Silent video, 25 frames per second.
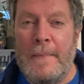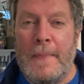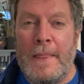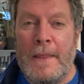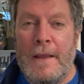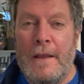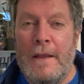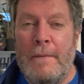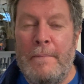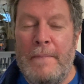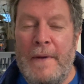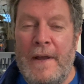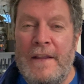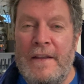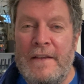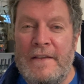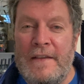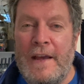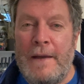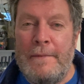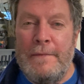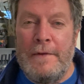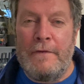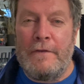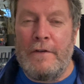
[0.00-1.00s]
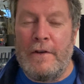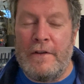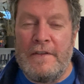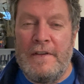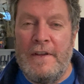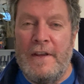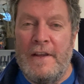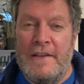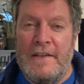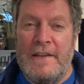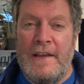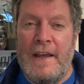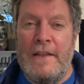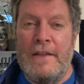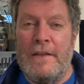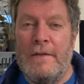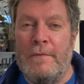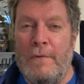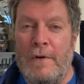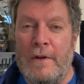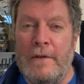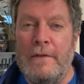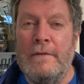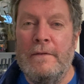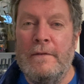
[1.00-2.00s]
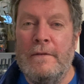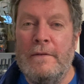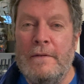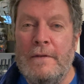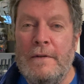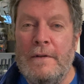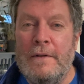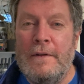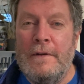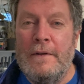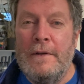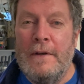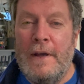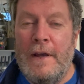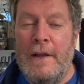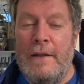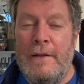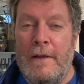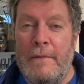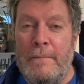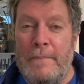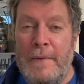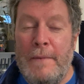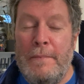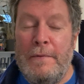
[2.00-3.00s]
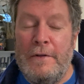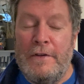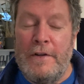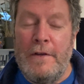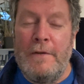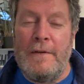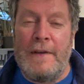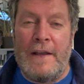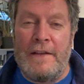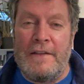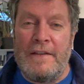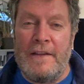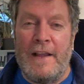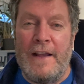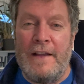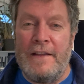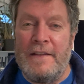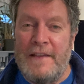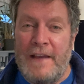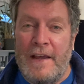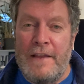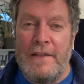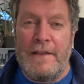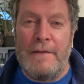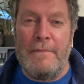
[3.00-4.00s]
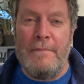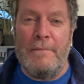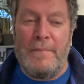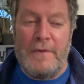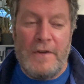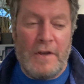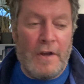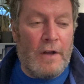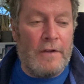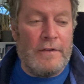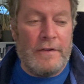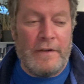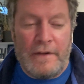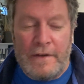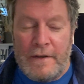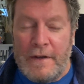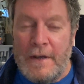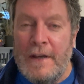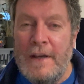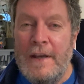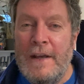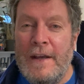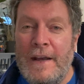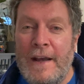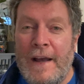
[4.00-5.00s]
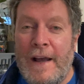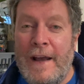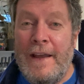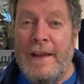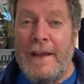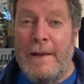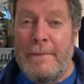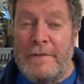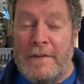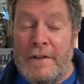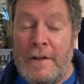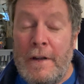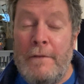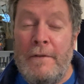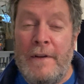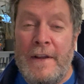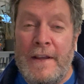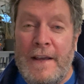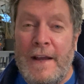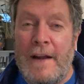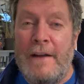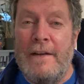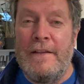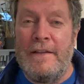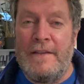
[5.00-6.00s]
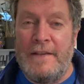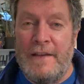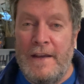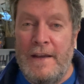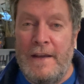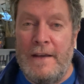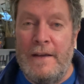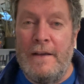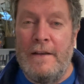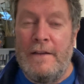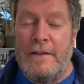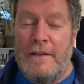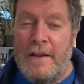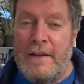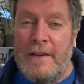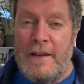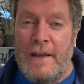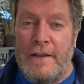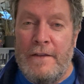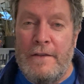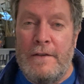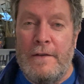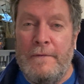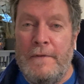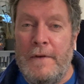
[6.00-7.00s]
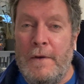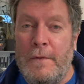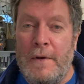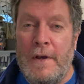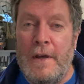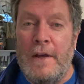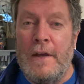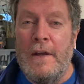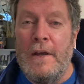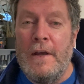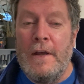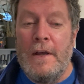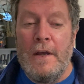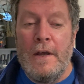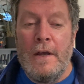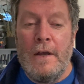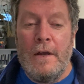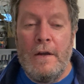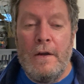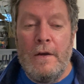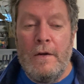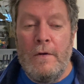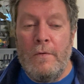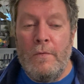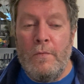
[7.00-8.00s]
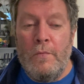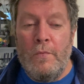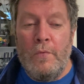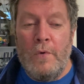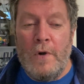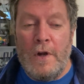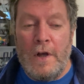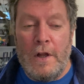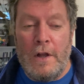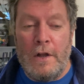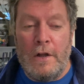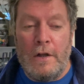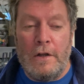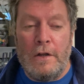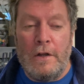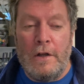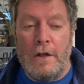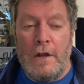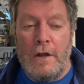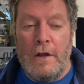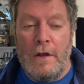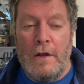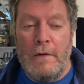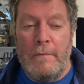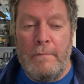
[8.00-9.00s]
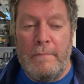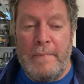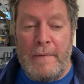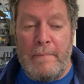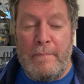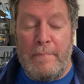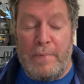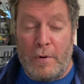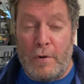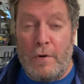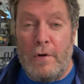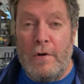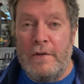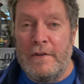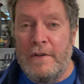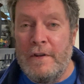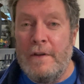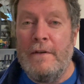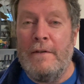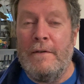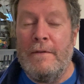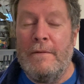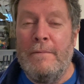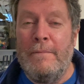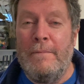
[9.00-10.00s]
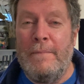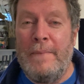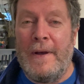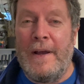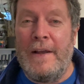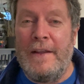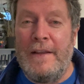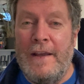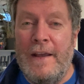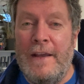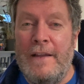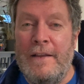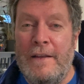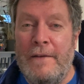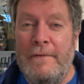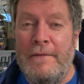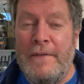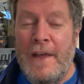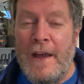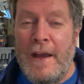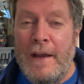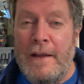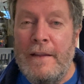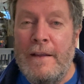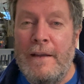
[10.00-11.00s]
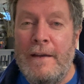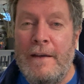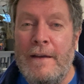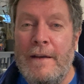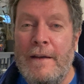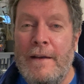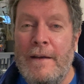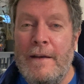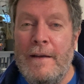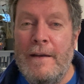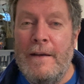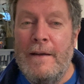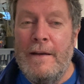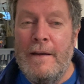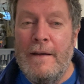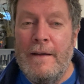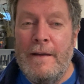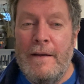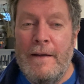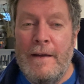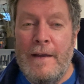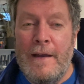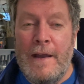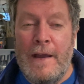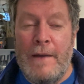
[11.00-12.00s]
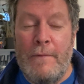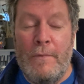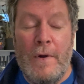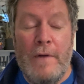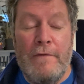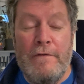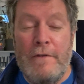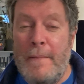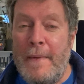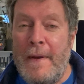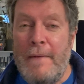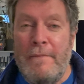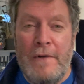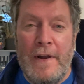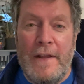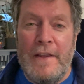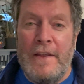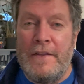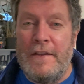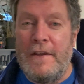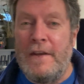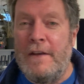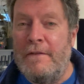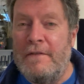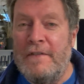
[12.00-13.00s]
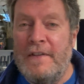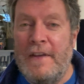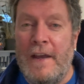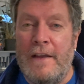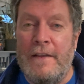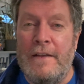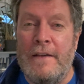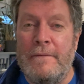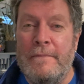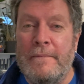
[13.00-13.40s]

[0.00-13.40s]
that by the time you've got to the 10th one, and people do get to that 10th and beyond, I absolutely guarantee that the interviewer will be bored by the end of that and won't remember anything you've said.